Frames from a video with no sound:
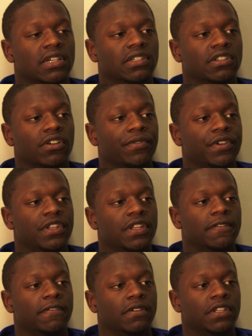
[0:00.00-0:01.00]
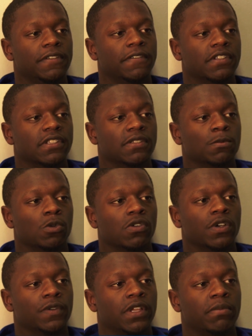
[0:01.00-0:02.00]
you know read def defenses
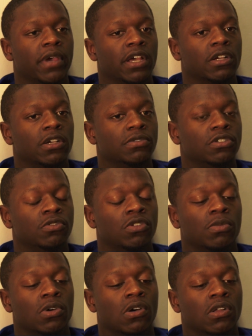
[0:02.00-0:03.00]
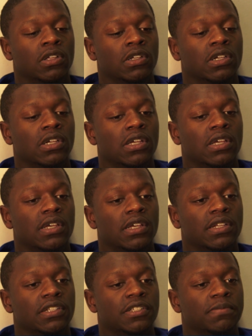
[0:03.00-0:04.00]
more. If they back up, shoot the ball and
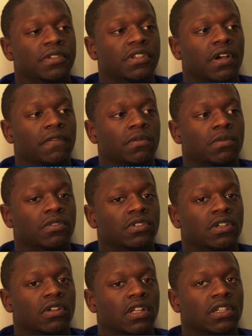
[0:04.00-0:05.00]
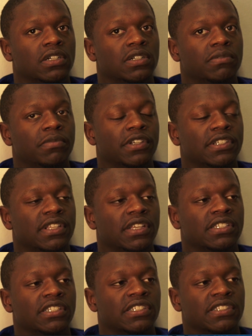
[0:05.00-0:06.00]
just be comfortable. You know, like biggest
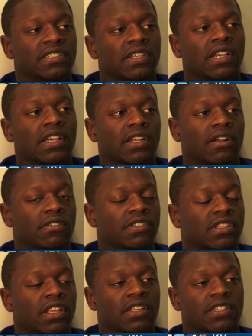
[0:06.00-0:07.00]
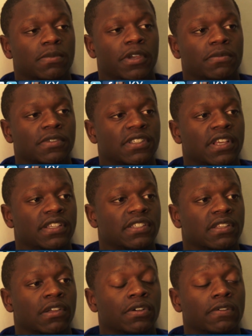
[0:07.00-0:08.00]
thing is coaches letting us make mistakes
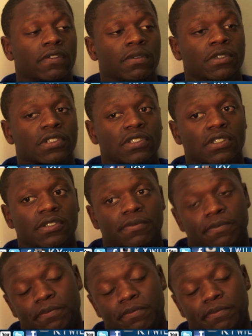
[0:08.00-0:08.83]
and learning from it. So